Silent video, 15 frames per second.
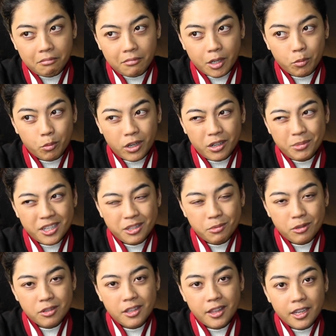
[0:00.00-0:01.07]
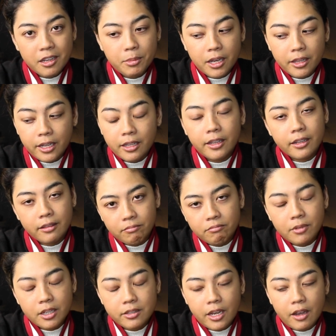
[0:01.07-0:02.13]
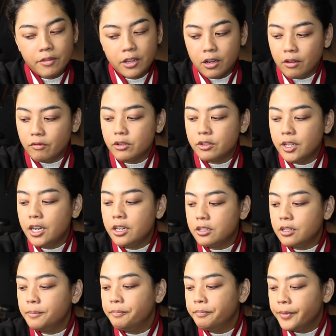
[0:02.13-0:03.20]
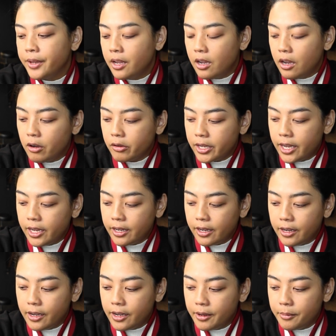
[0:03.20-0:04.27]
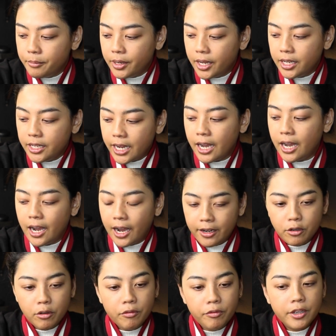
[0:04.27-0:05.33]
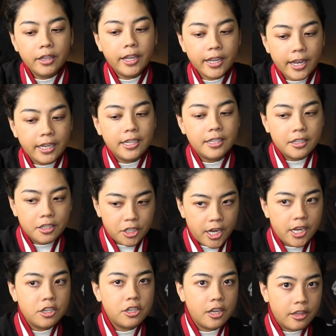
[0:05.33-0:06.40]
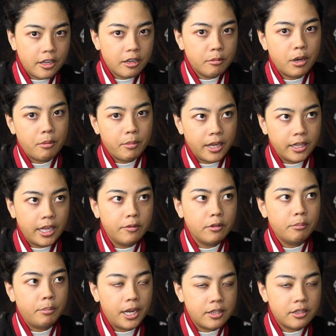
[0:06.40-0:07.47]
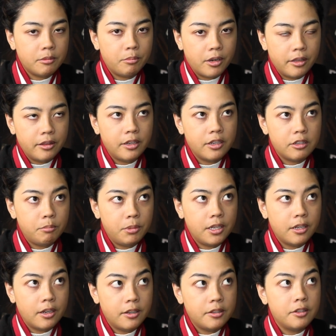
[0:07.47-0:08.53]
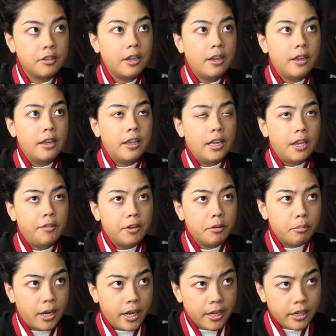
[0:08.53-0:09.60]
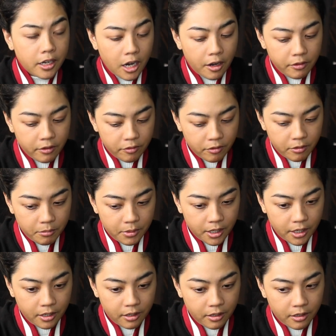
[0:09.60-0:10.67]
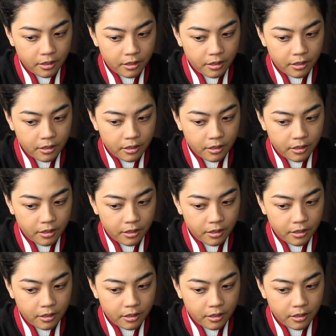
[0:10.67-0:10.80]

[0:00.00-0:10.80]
Like, what am I supposed to think about that? Like, let's have the conversation. Okay, and yeah, I don't feel like I need to change anything about my label based upon this, because if you're buying coffee from me,